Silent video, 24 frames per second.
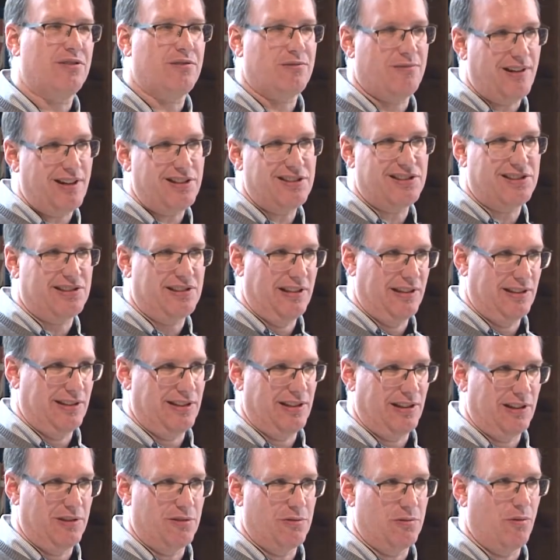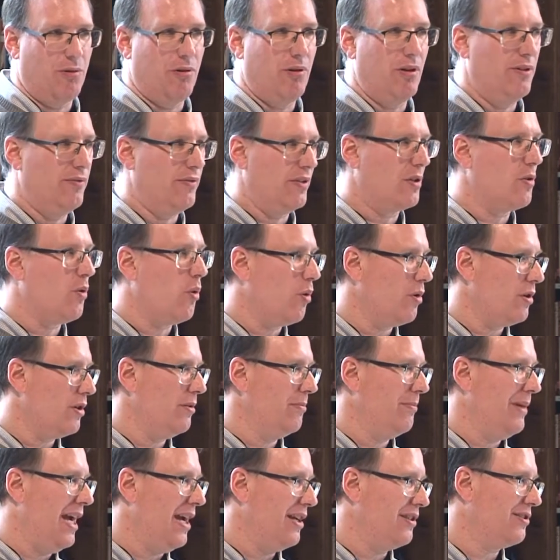thrust into the role of a
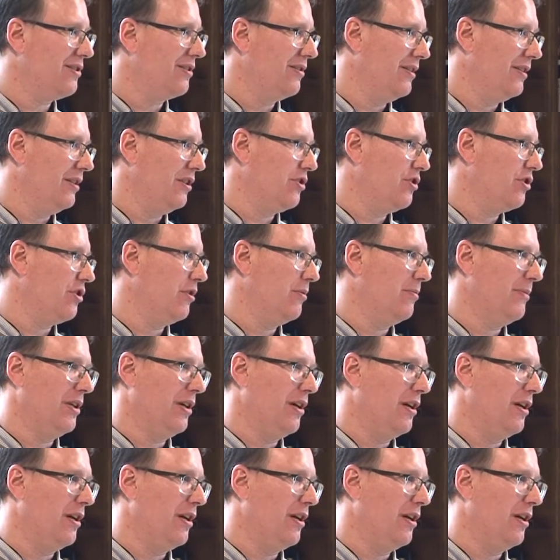quartermaster in the German